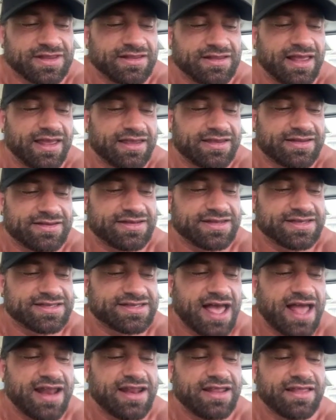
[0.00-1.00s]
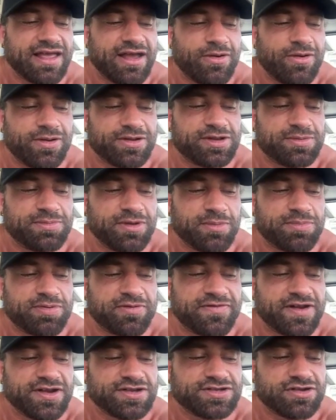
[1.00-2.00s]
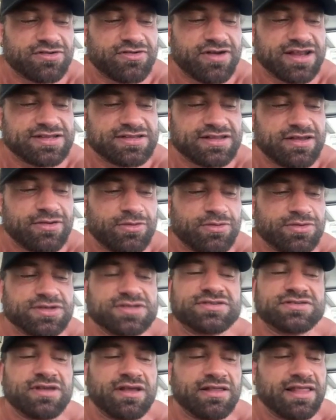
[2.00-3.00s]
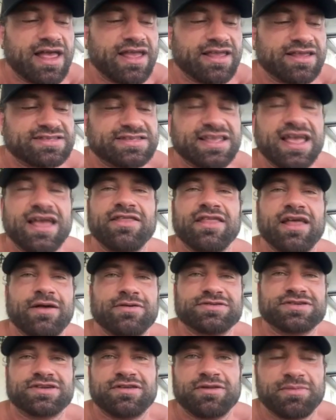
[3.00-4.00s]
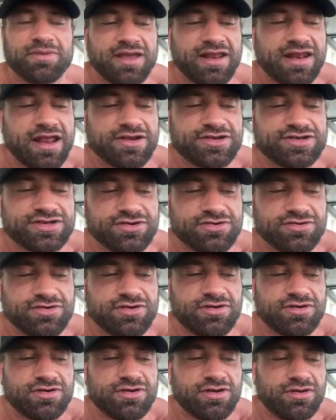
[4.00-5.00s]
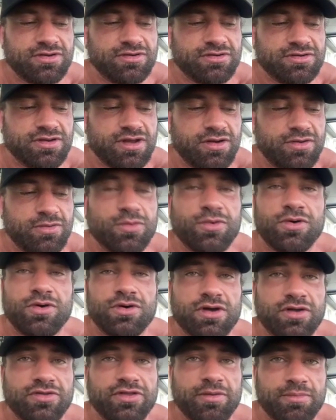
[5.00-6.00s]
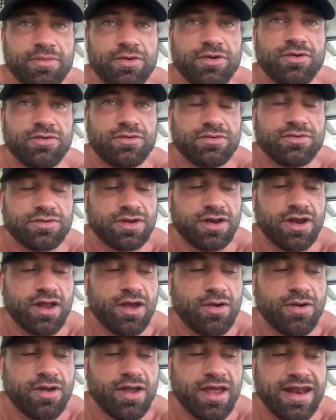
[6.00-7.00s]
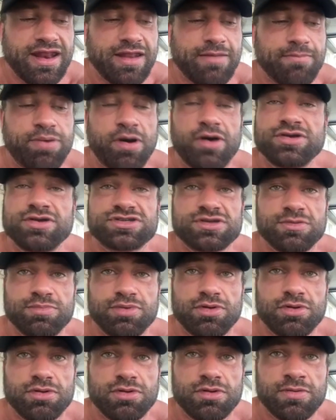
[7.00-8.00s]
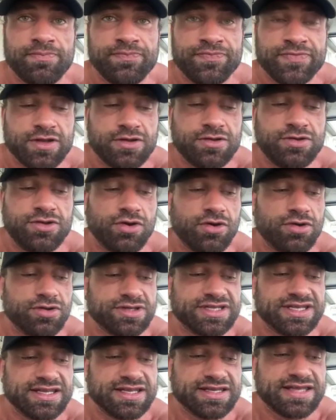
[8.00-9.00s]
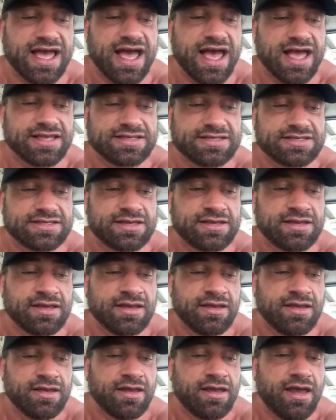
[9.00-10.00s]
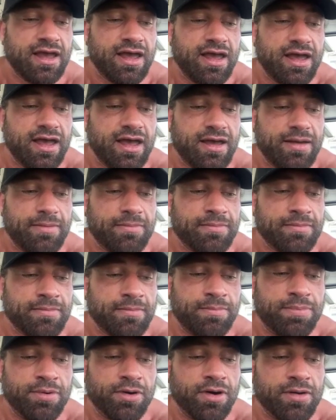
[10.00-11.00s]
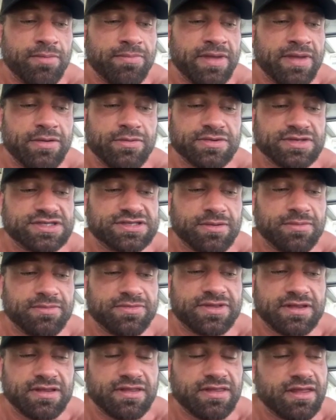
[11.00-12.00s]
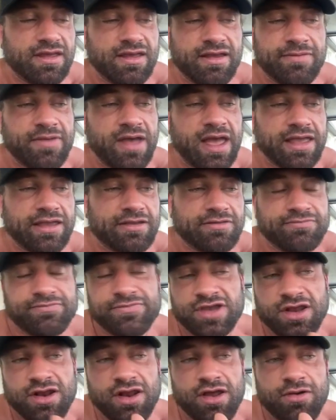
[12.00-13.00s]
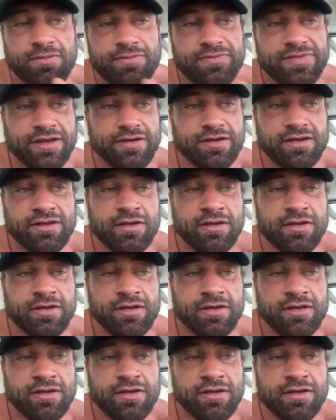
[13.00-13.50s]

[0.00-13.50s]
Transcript: like deciding that I wanted to be a professional wrestler was like saying that I was going to be an astronaut and walk on the moon. An impossible, daunting task. But it was something that I. You know,